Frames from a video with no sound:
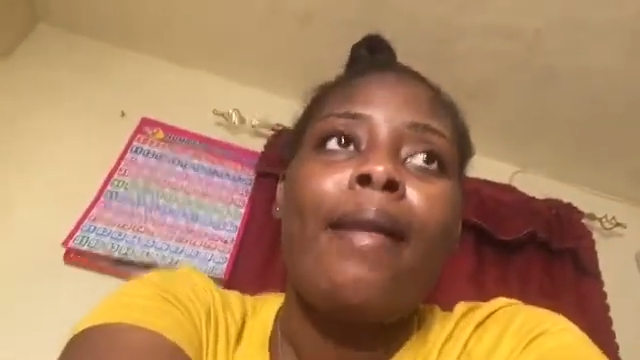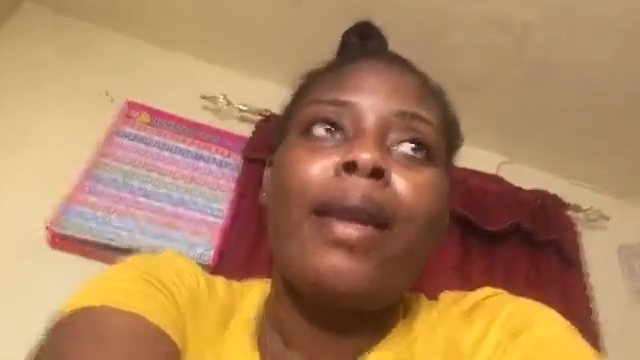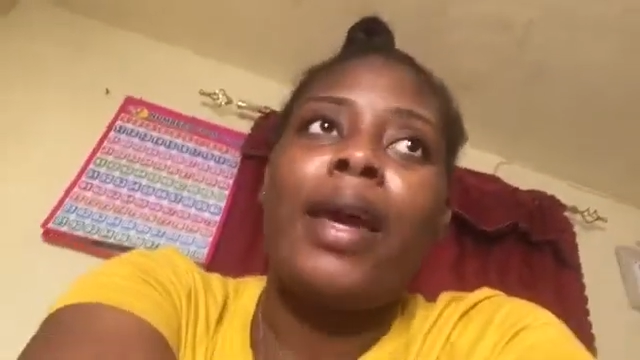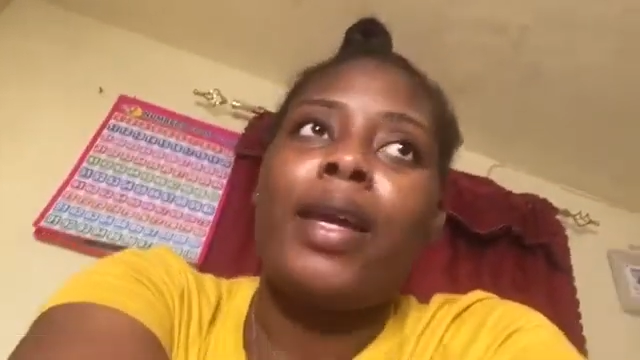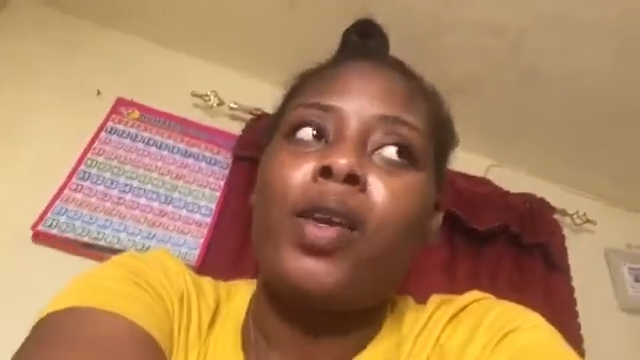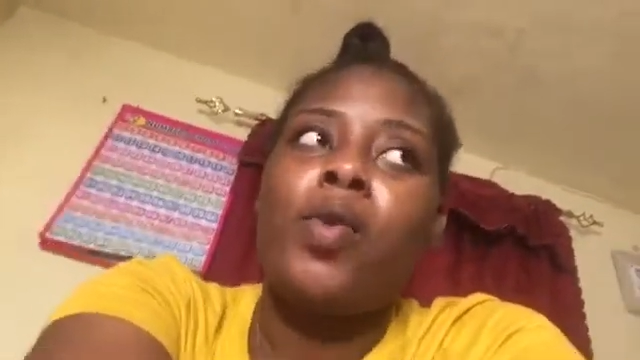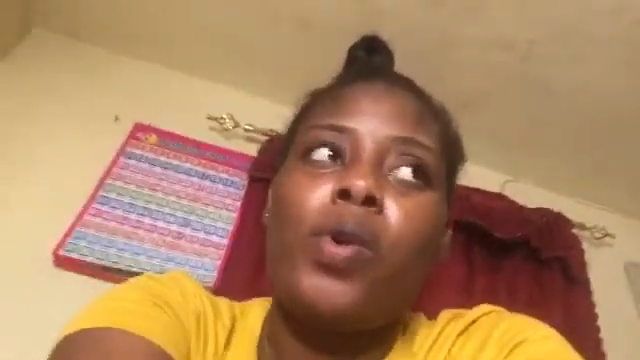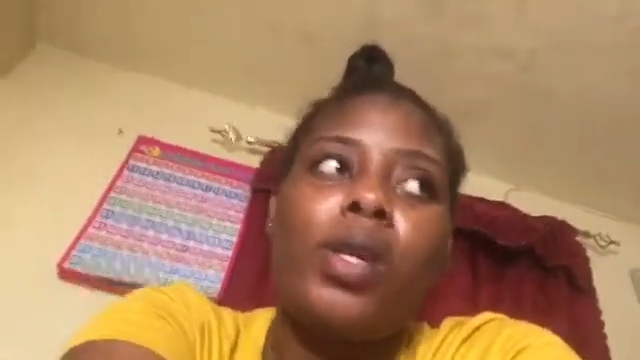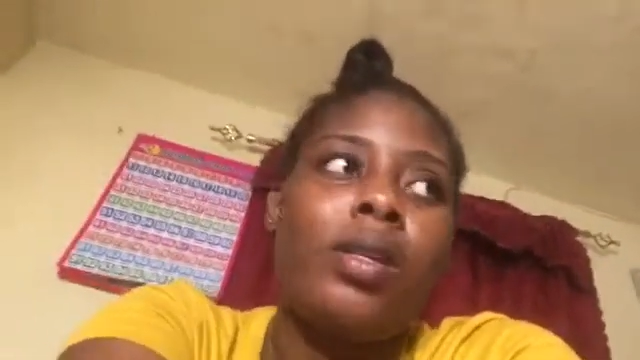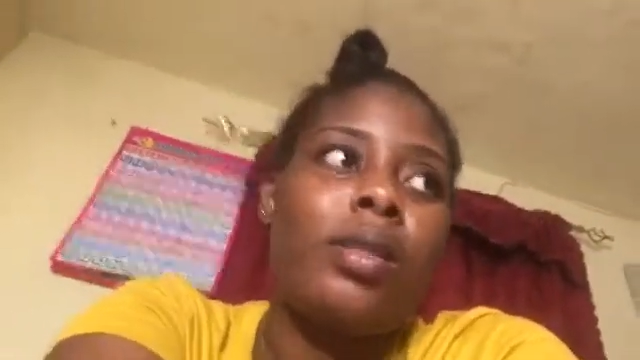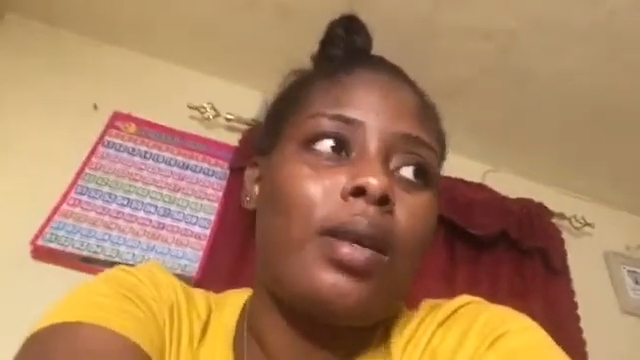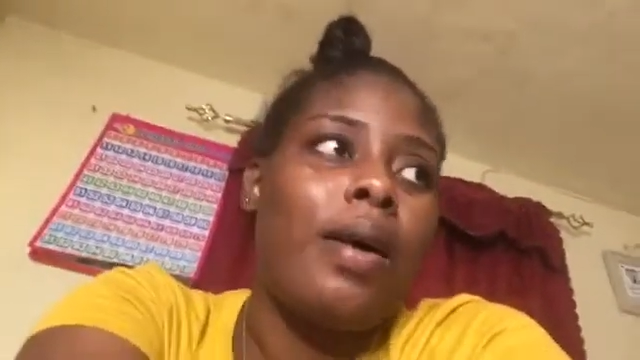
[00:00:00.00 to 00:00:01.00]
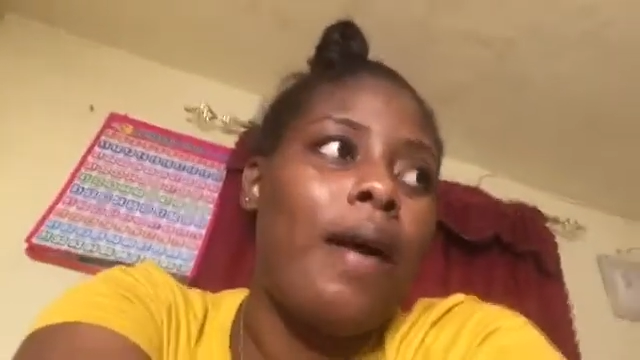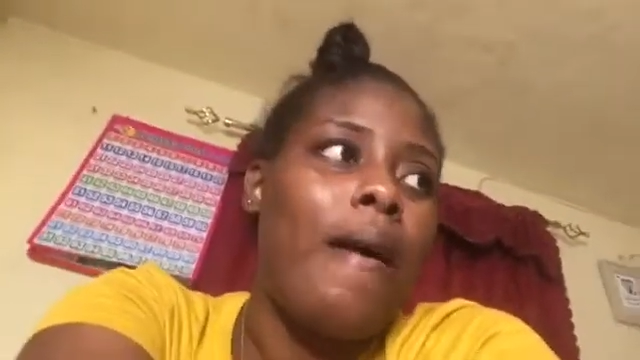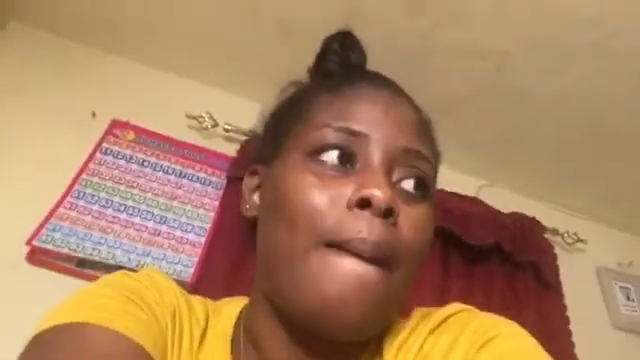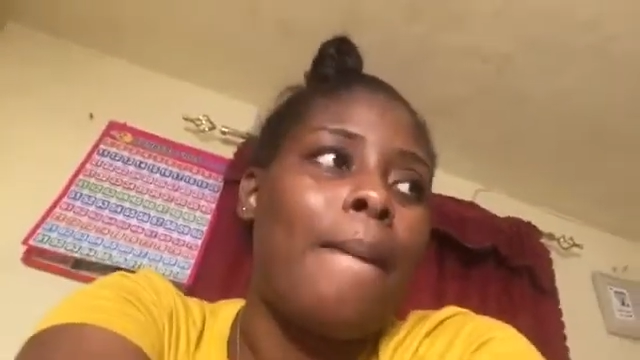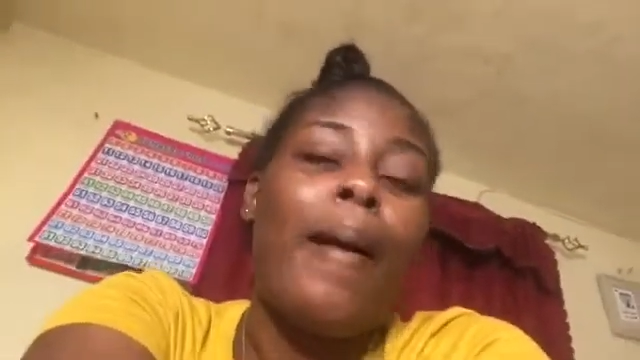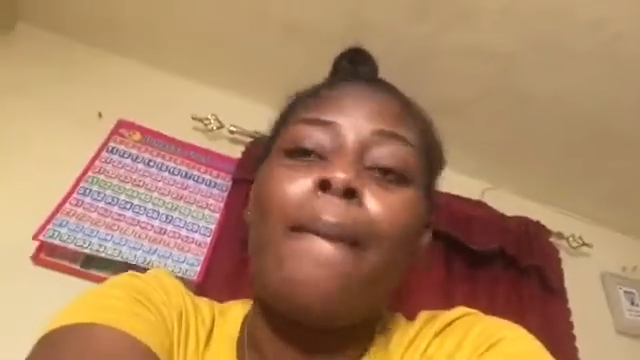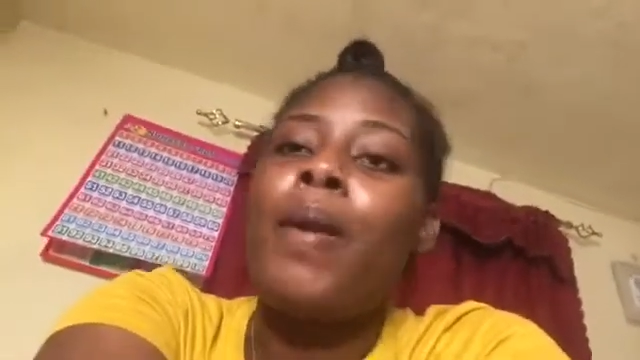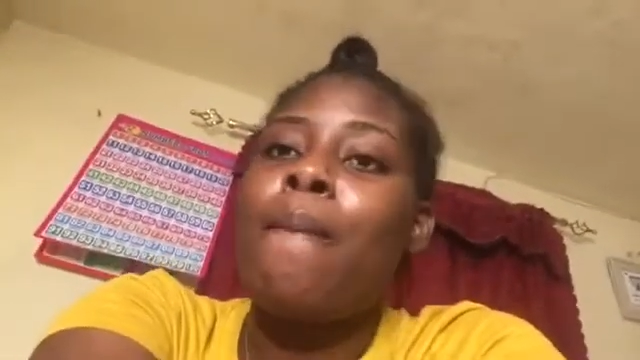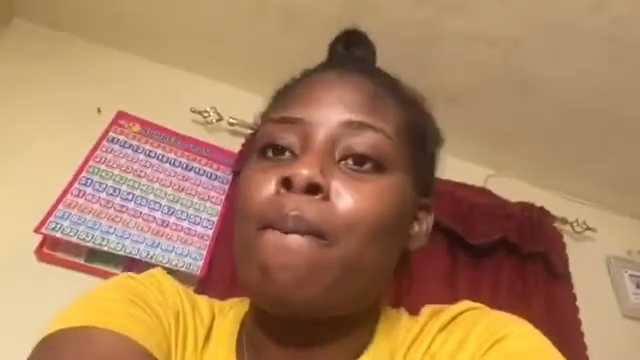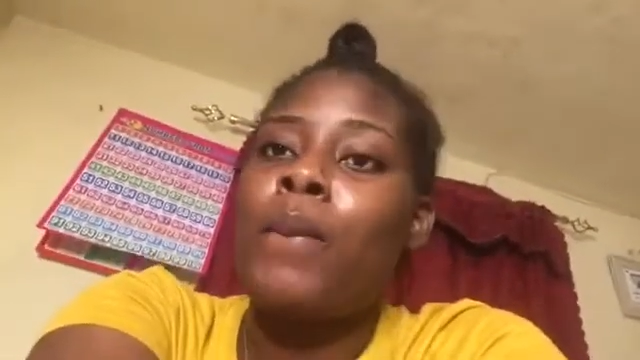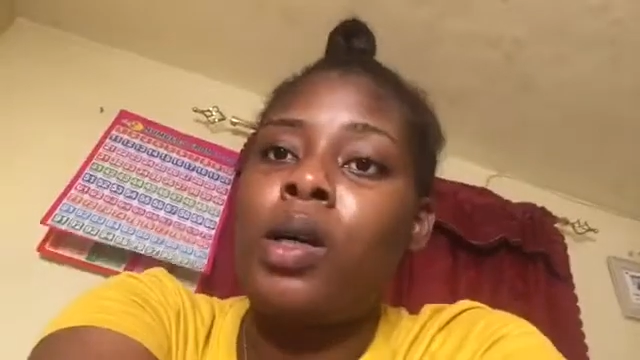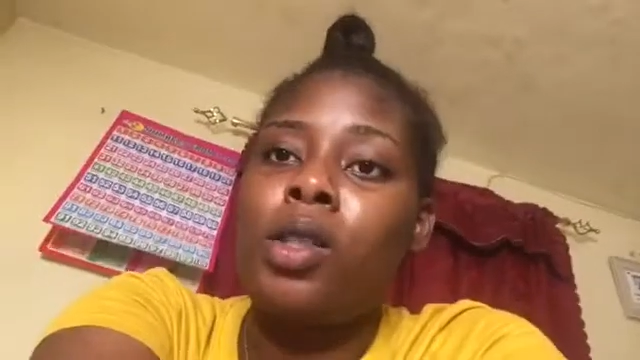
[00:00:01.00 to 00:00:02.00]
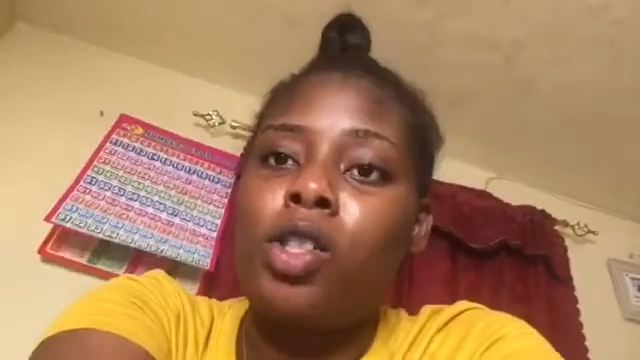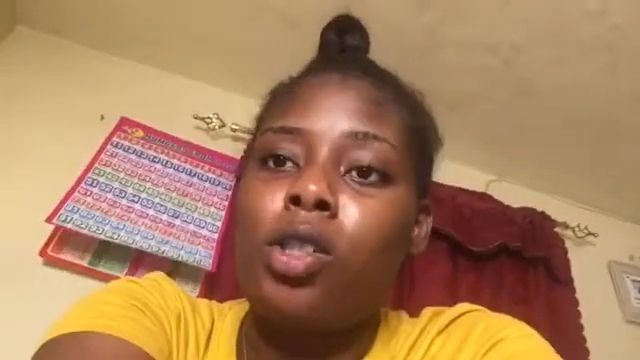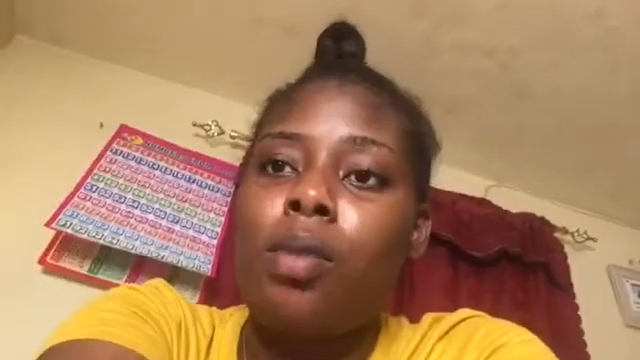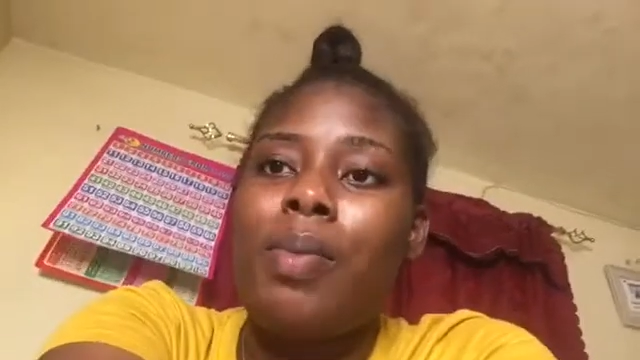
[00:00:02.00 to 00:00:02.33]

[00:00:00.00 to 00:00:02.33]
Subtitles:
Like it was a bit much